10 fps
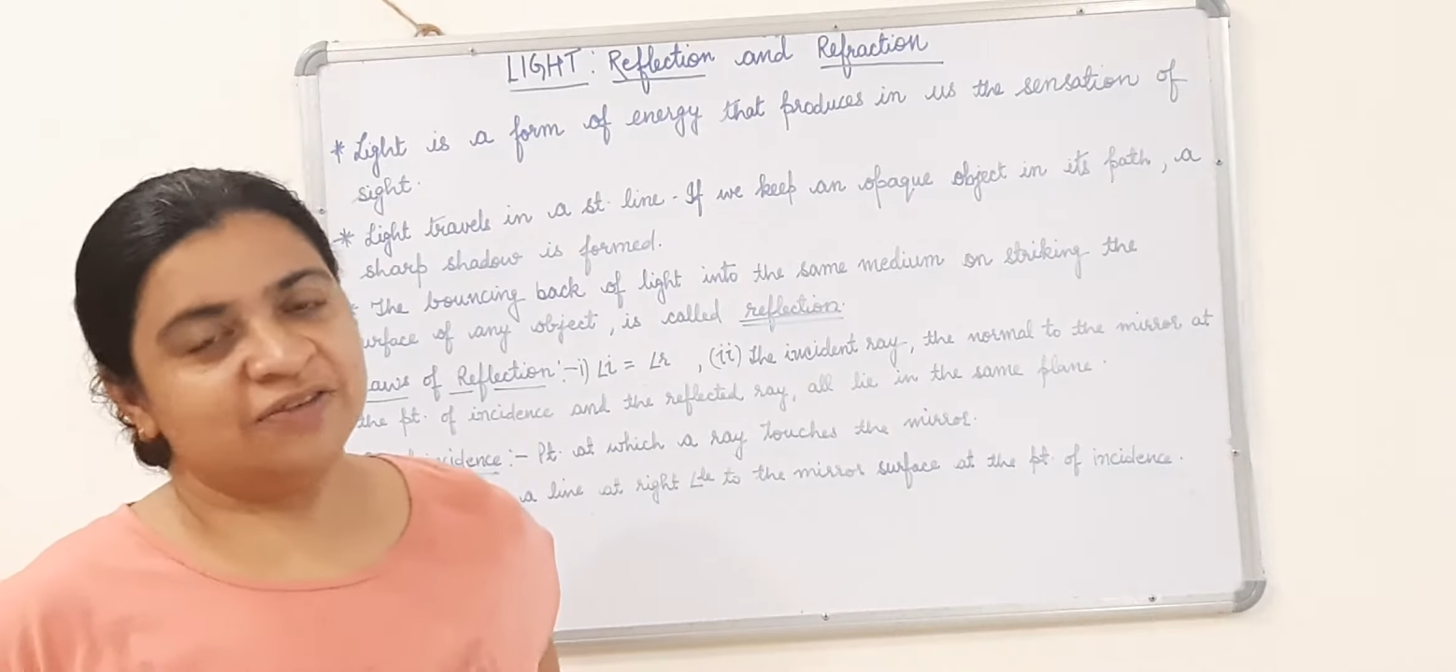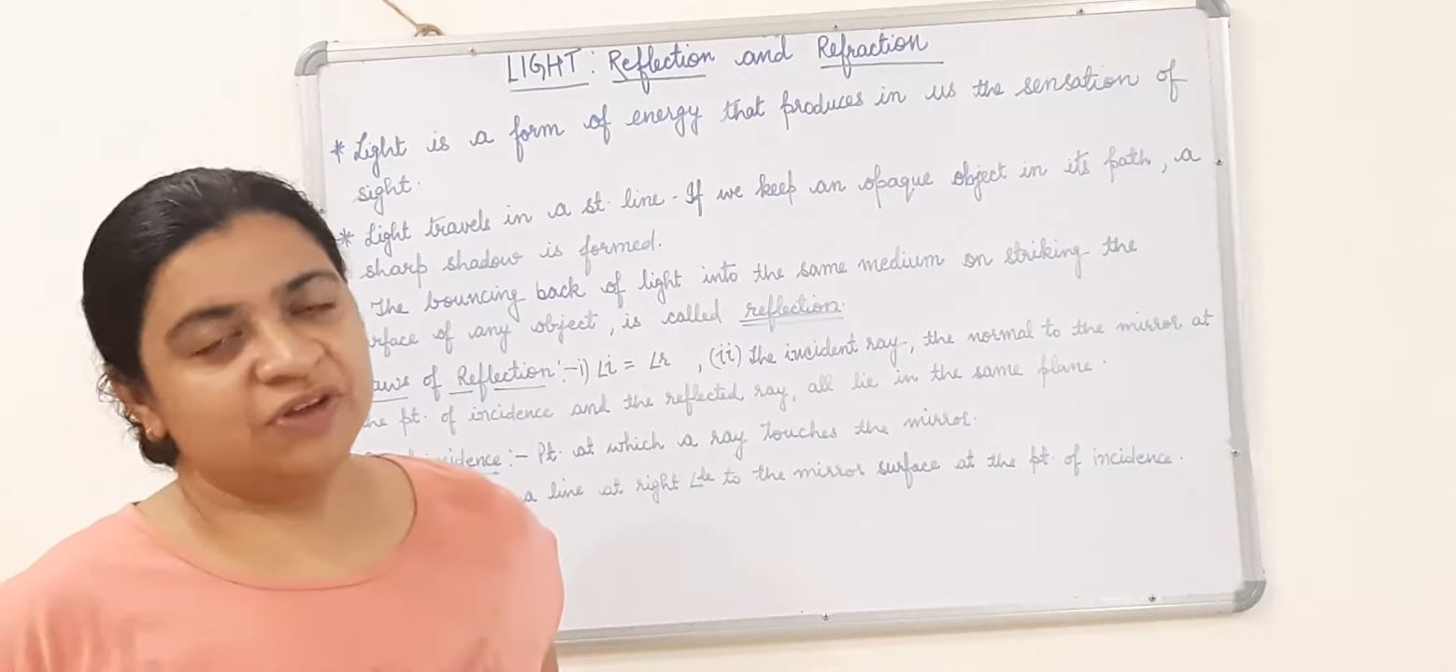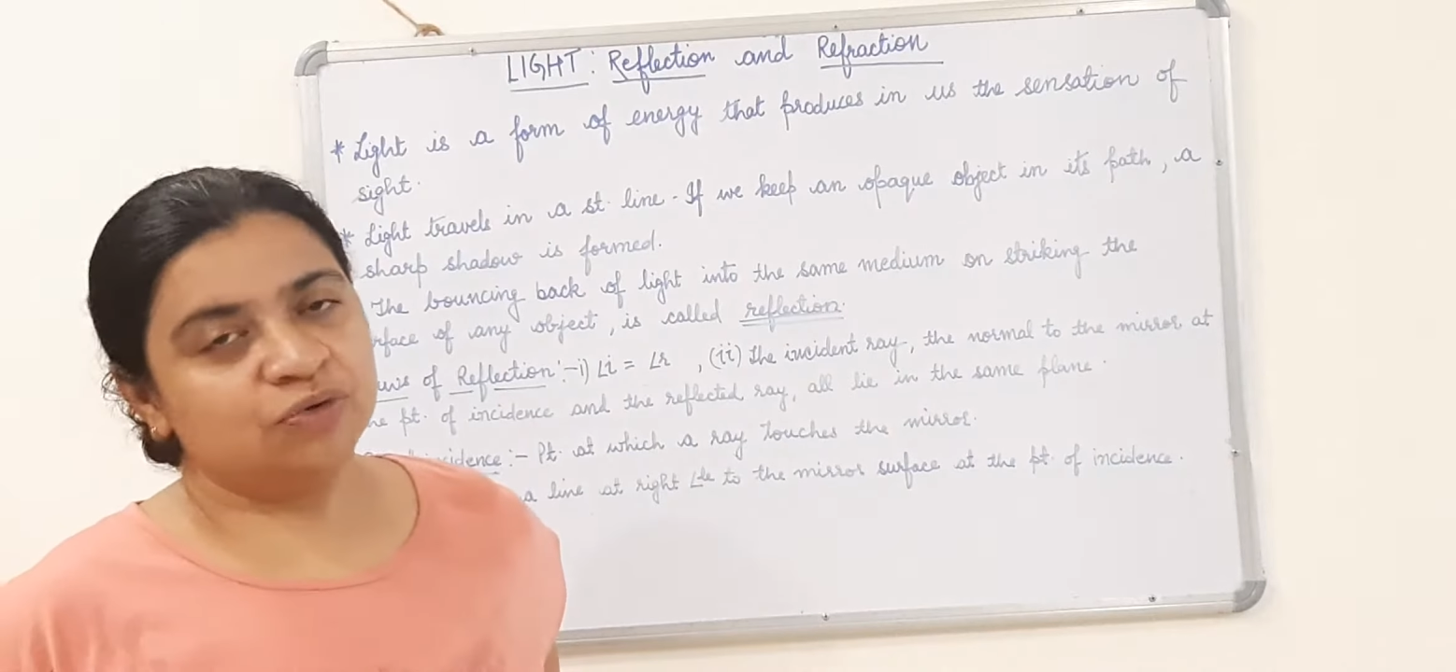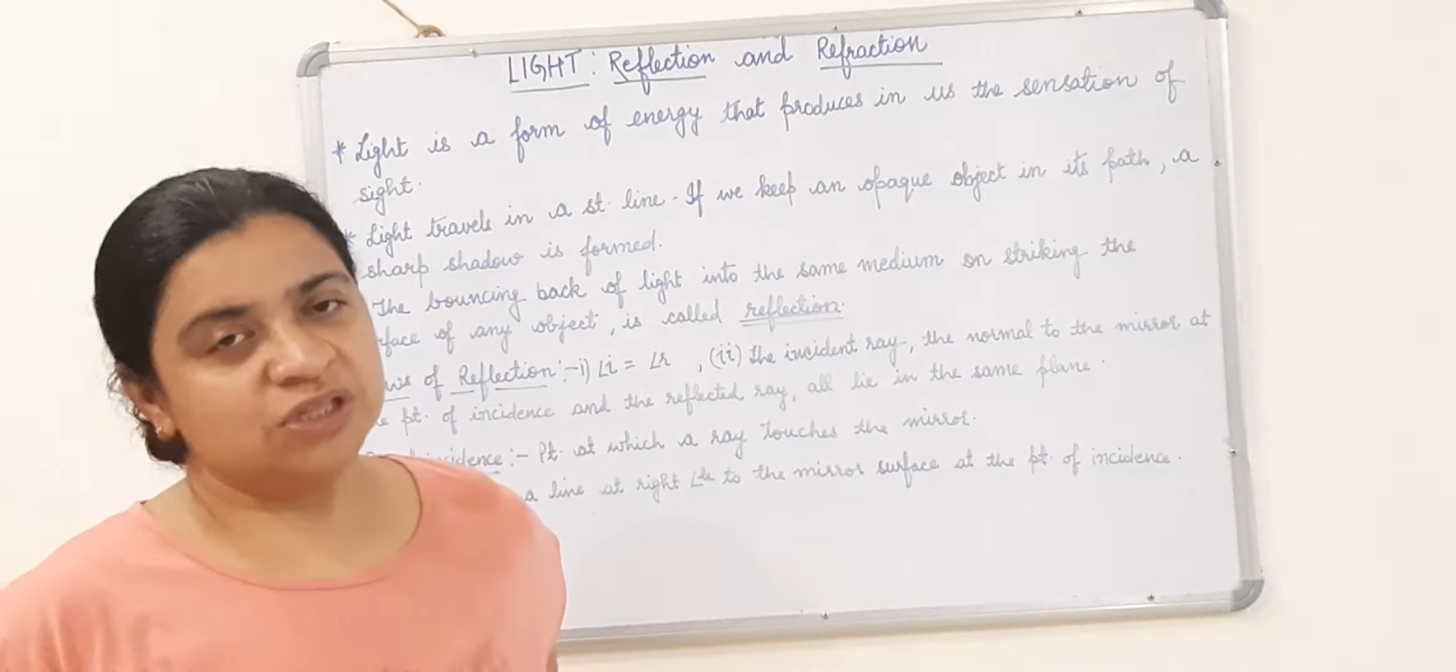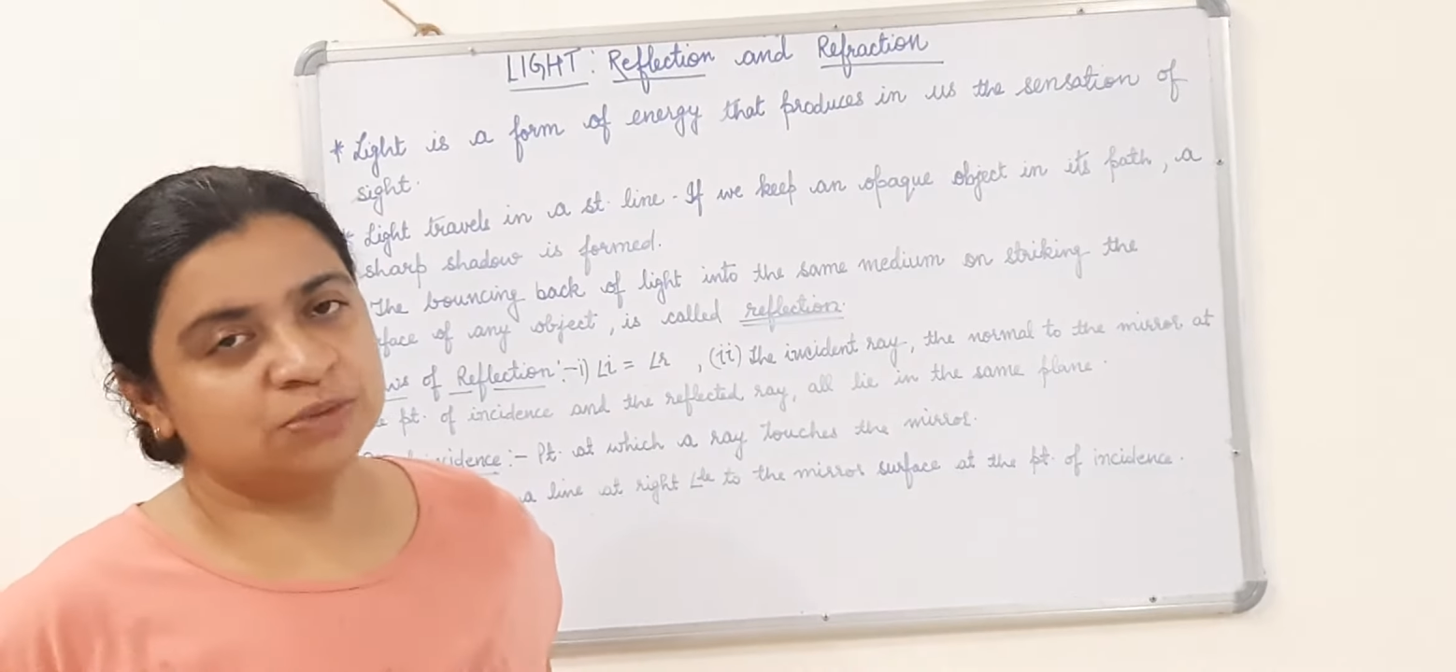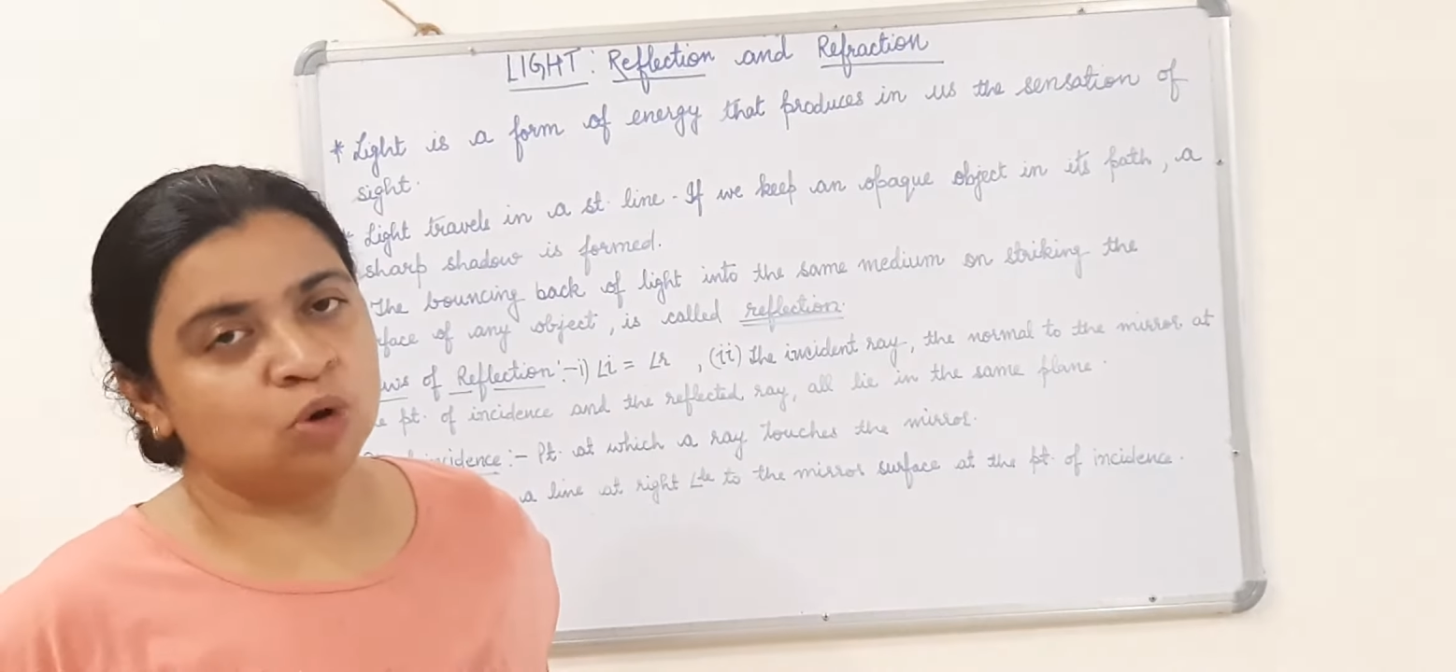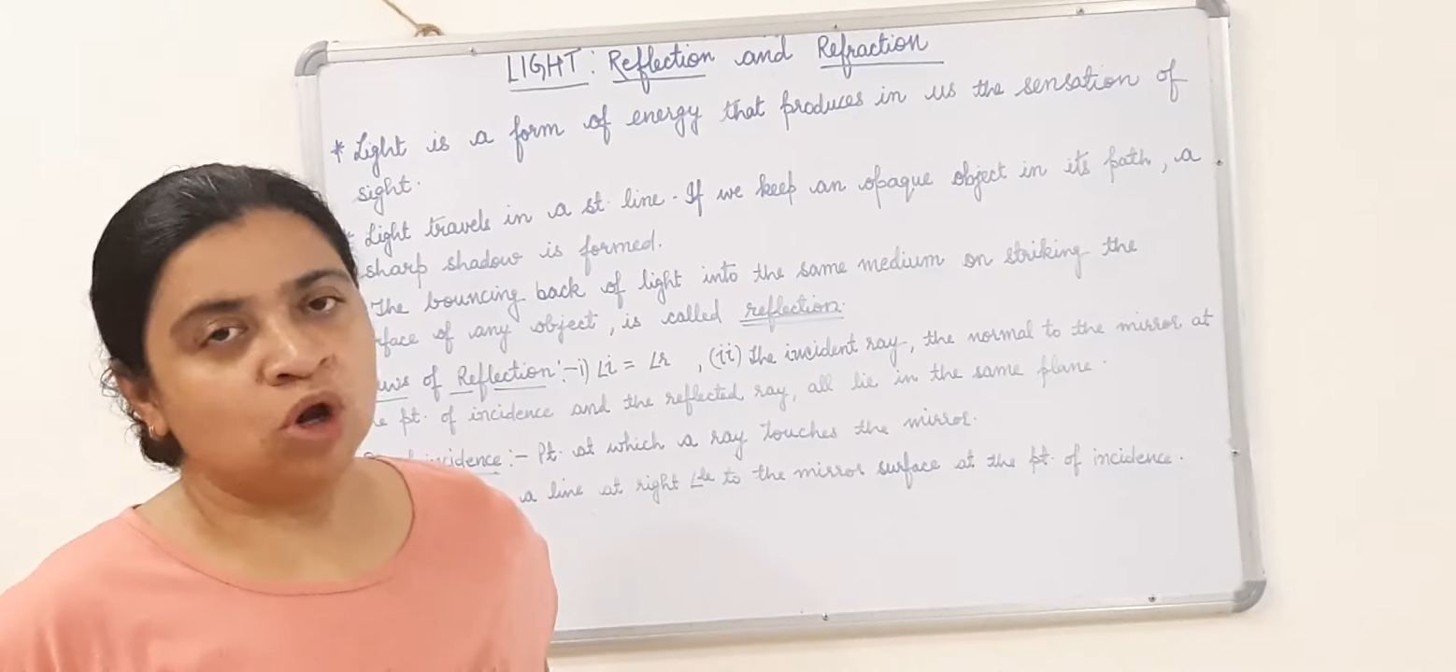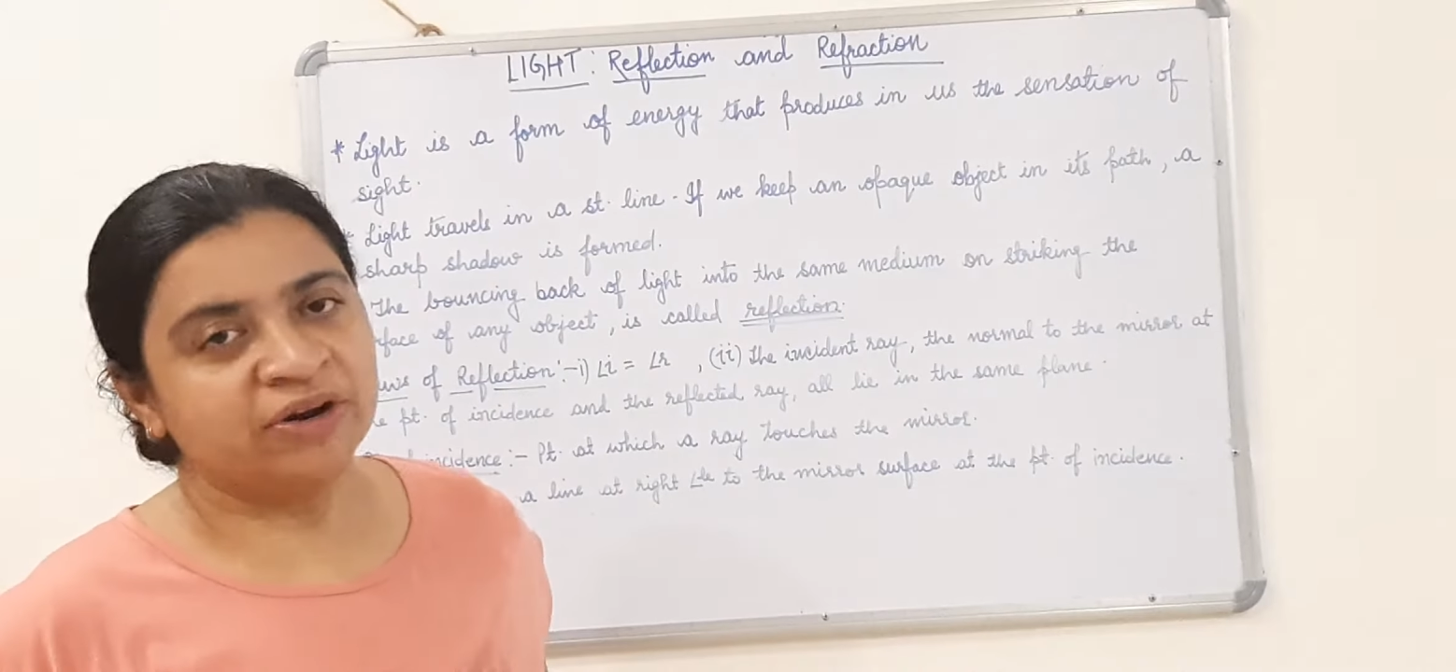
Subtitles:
give you a small